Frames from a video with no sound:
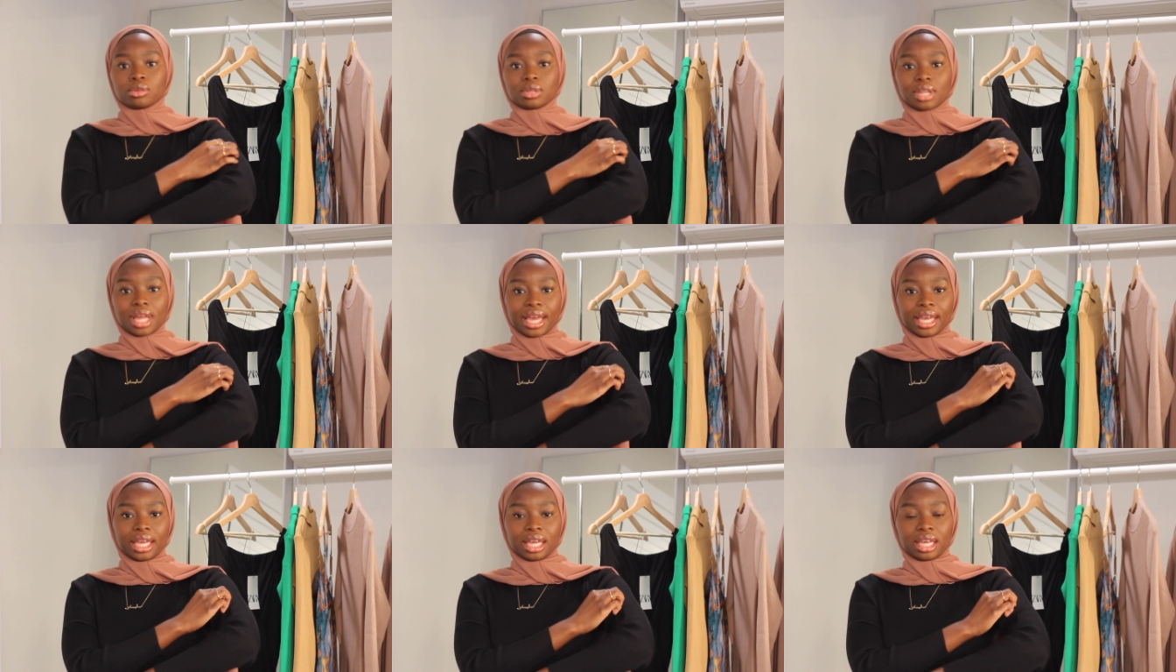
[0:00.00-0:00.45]

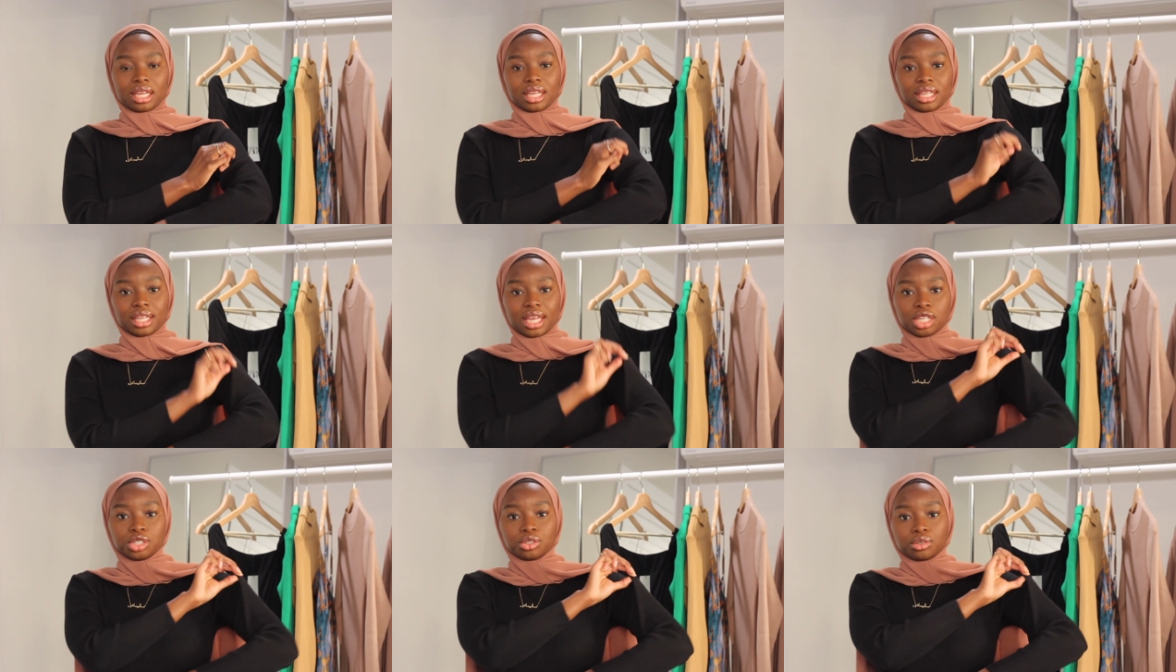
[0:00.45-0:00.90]
Like
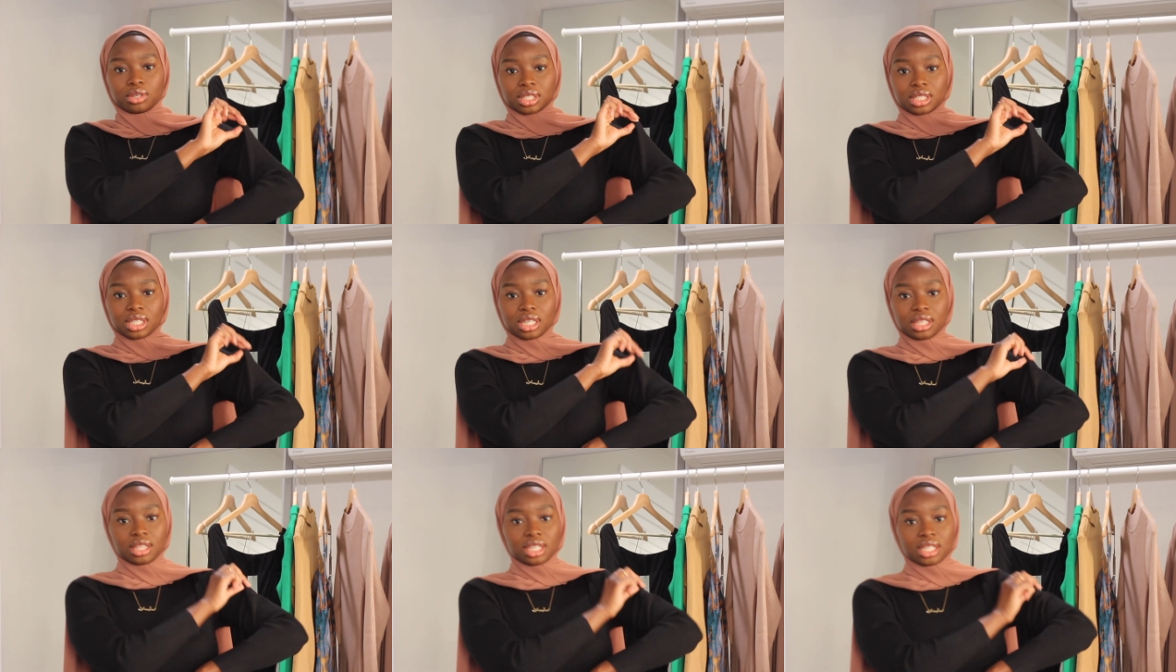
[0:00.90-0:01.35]
as you can
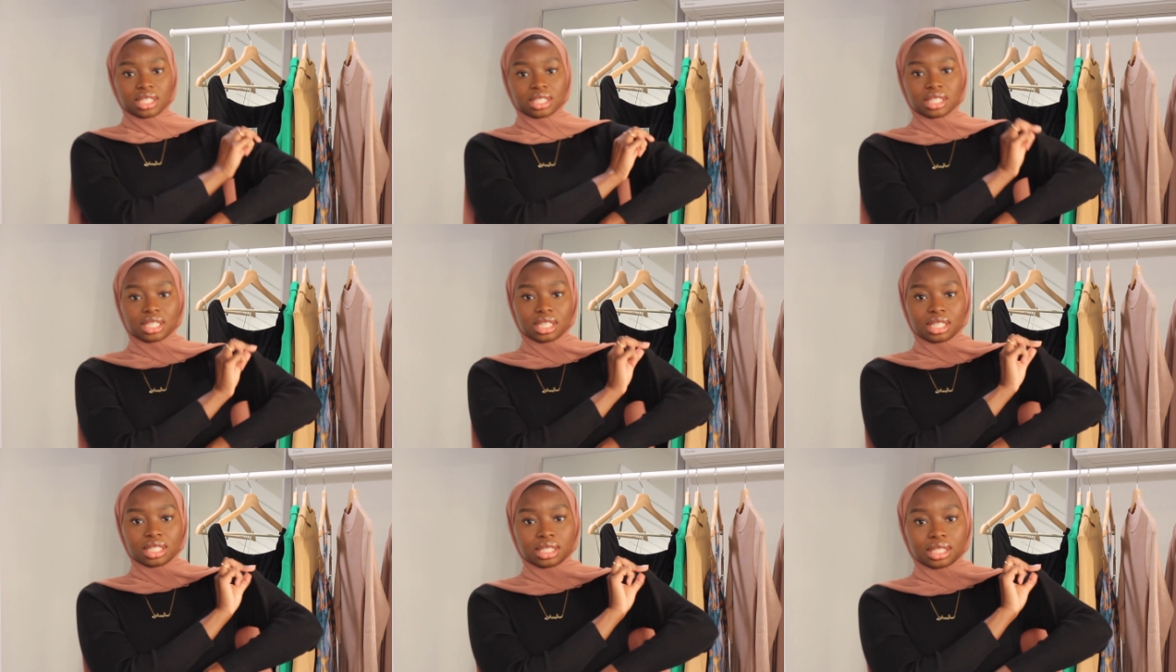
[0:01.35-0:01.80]
see, this
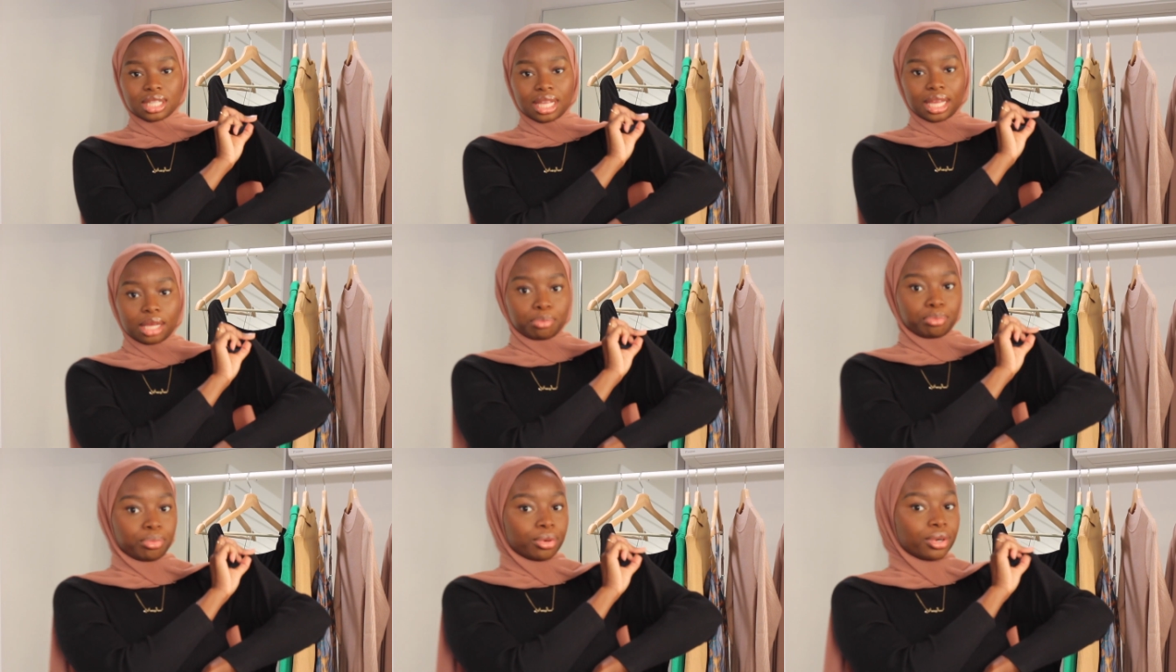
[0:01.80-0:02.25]
is like
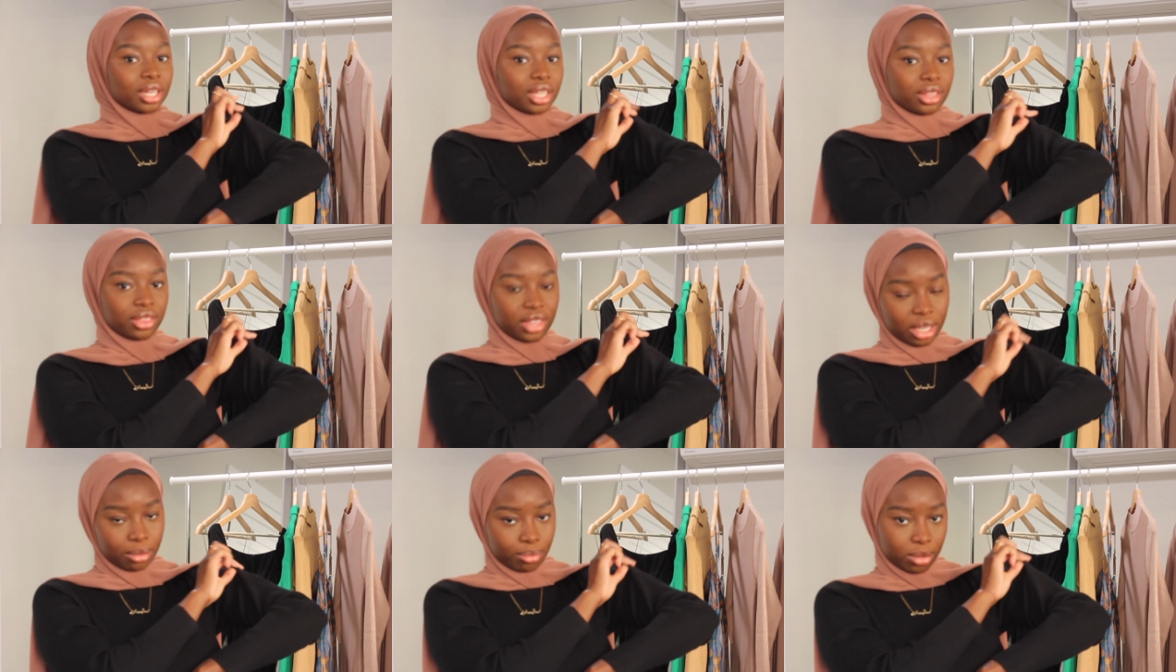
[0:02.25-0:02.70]
pretty
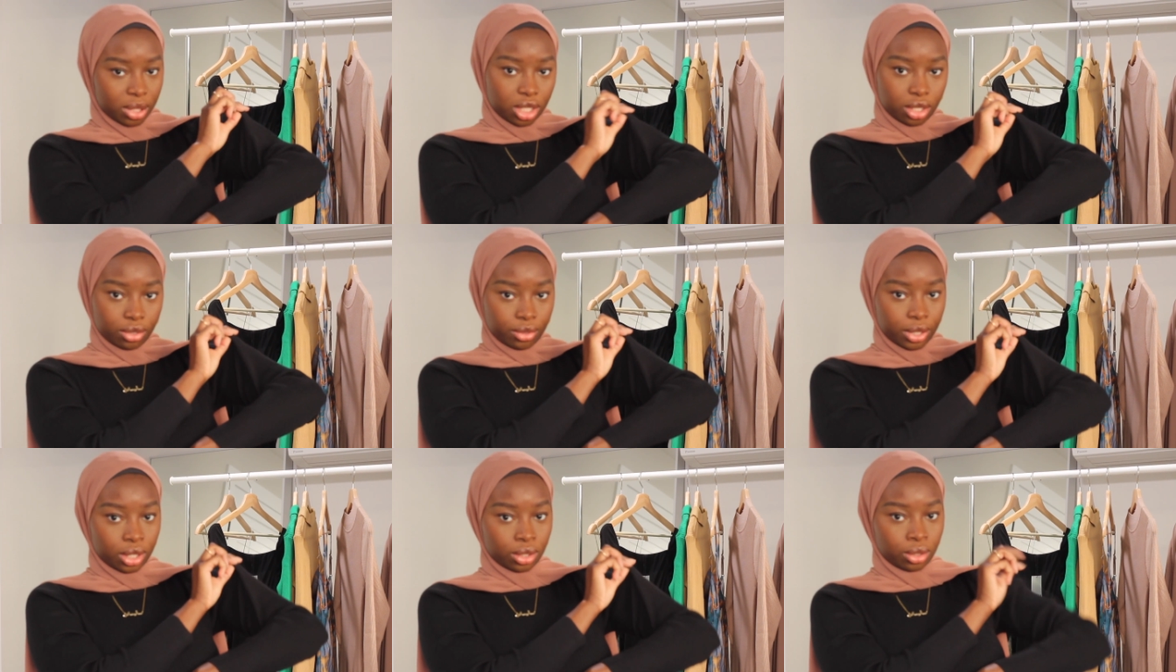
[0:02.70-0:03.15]
thick
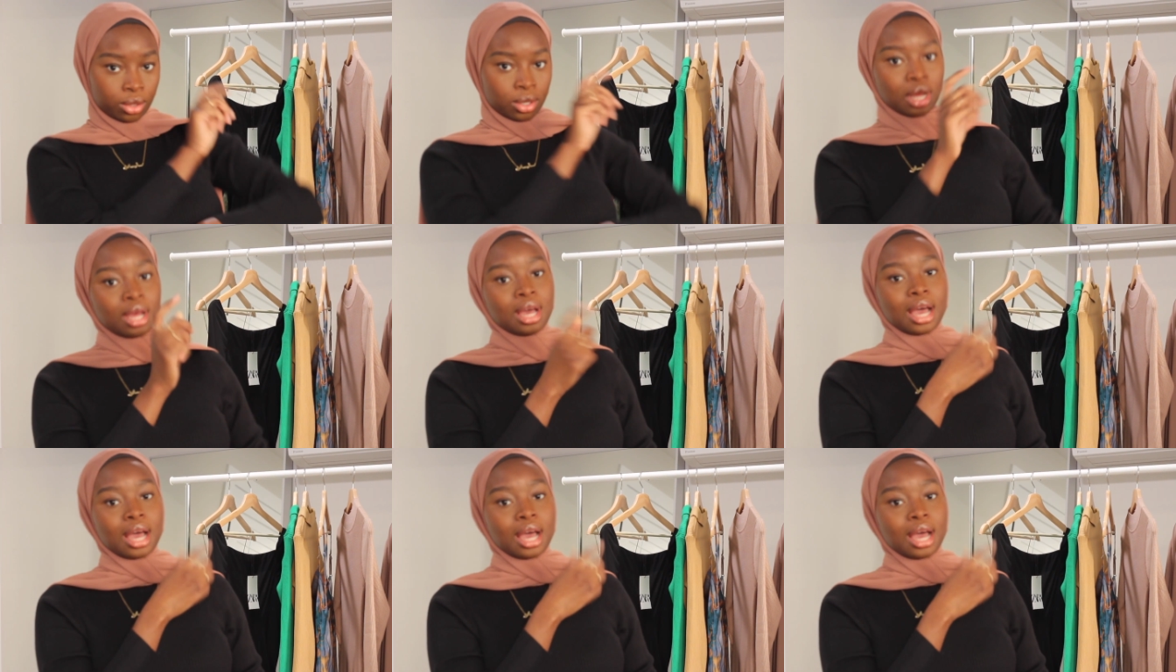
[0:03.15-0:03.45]
material.